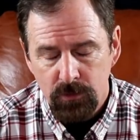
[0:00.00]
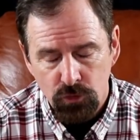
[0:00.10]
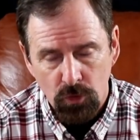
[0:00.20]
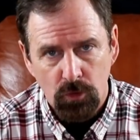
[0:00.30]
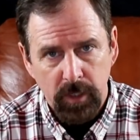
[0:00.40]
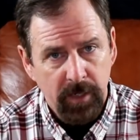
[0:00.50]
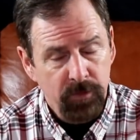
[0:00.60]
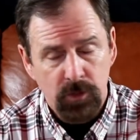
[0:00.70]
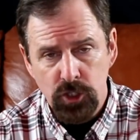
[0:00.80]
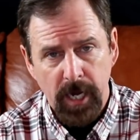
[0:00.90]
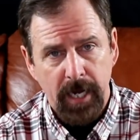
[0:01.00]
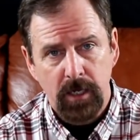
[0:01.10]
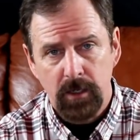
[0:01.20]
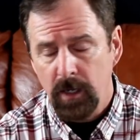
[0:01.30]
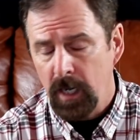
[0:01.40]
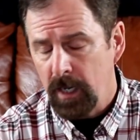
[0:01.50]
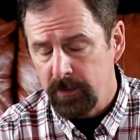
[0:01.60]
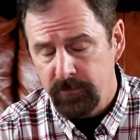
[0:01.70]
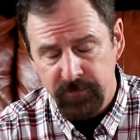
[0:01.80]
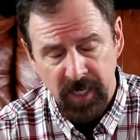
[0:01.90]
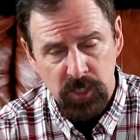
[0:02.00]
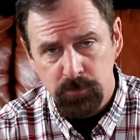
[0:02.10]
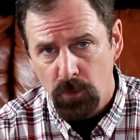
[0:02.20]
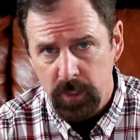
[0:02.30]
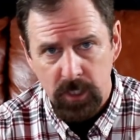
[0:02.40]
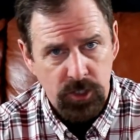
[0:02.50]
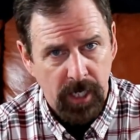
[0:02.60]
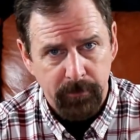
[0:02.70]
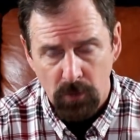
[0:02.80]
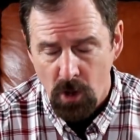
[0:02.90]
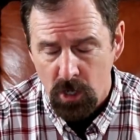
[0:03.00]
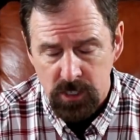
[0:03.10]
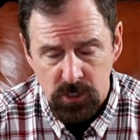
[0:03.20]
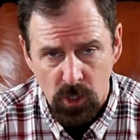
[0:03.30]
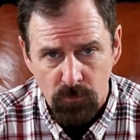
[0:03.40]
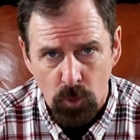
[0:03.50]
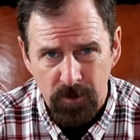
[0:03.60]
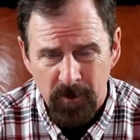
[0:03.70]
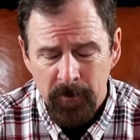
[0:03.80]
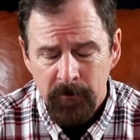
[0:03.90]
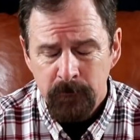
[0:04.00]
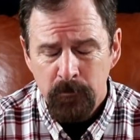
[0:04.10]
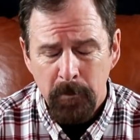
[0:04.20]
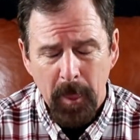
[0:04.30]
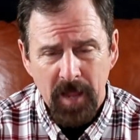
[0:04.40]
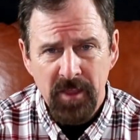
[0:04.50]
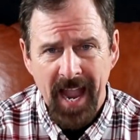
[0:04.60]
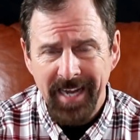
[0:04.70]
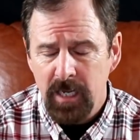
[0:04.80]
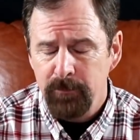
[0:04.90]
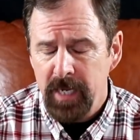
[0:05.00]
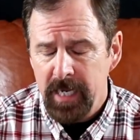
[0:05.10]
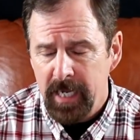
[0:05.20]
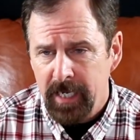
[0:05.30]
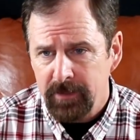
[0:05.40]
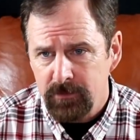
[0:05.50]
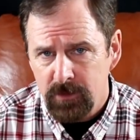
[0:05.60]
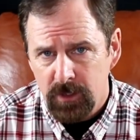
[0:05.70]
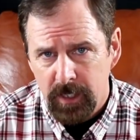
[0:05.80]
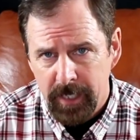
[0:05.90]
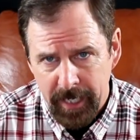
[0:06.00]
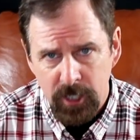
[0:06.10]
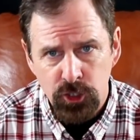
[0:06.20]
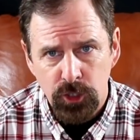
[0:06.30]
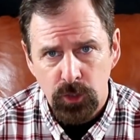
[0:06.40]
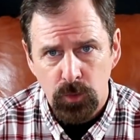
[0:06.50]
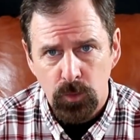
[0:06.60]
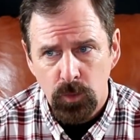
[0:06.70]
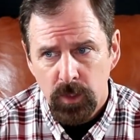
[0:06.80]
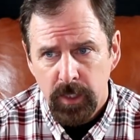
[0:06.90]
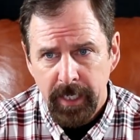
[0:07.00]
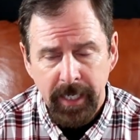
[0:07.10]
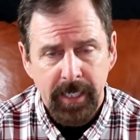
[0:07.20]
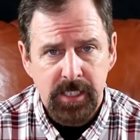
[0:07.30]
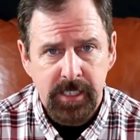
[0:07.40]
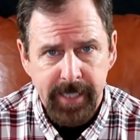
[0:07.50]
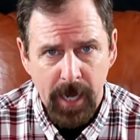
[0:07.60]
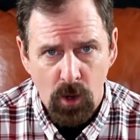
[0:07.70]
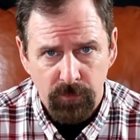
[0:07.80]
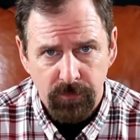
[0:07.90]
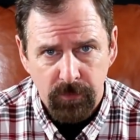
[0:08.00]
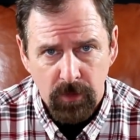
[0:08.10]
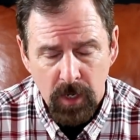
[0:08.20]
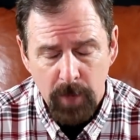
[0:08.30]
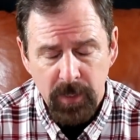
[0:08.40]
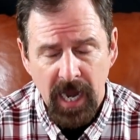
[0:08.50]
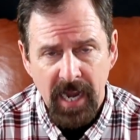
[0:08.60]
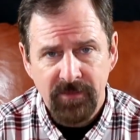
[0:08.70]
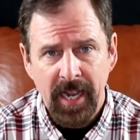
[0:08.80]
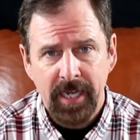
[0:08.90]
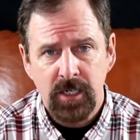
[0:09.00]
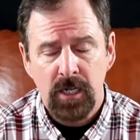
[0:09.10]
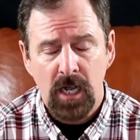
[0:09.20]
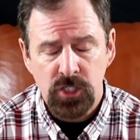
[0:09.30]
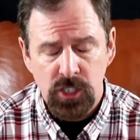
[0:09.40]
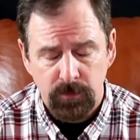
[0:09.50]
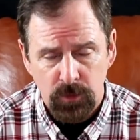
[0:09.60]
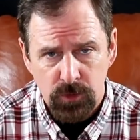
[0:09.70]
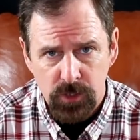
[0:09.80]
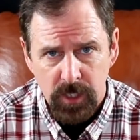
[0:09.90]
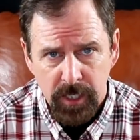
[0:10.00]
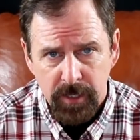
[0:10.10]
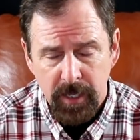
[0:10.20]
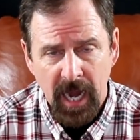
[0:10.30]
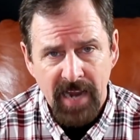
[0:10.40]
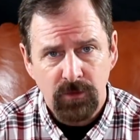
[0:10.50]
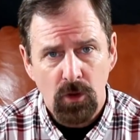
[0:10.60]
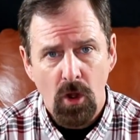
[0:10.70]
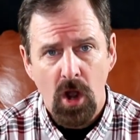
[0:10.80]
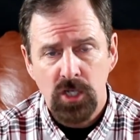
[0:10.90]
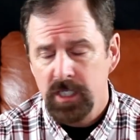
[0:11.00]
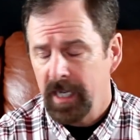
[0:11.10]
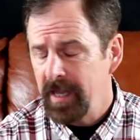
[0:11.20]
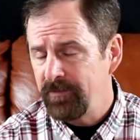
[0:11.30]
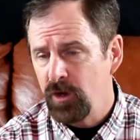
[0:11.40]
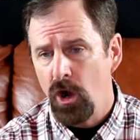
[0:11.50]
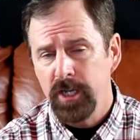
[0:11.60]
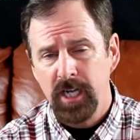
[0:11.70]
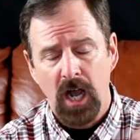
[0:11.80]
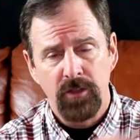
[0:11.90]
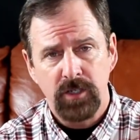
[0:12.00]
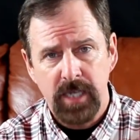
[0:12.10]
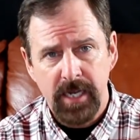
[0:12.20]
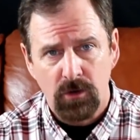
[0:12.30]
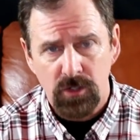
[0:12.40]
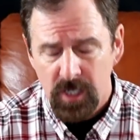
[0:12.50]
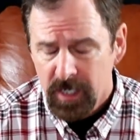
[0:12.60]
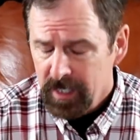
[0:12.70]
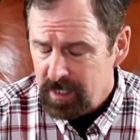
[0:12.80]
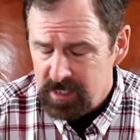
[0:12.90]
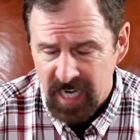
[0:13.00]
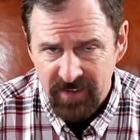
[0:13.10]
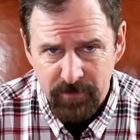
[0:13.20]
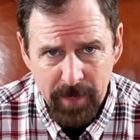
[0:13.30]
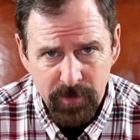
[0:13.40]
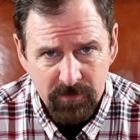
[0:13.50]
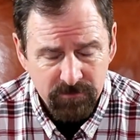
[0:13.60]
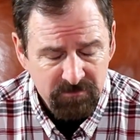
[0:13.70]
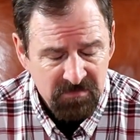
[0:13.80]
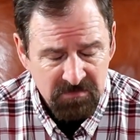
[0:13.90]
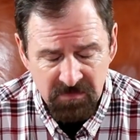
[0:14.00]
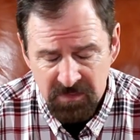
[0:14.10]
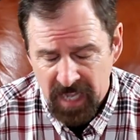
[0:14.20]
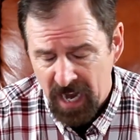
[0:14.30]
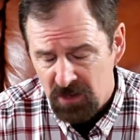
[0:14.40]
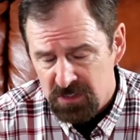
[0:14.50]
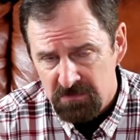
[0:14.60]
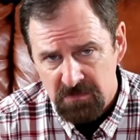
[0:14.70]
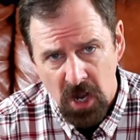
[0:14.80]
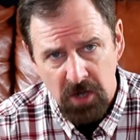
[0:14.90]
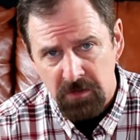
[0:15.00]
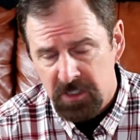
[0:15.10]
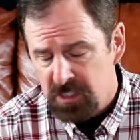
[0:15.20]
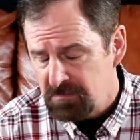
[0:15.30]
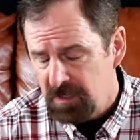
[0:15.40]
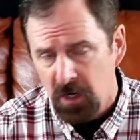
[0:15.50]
truly, if you check Facebook, you check blogs and so forth, that could be an issue in itself. I mean, I have had customers that I have lost, and they've gone to other dealers to save maybe hundreds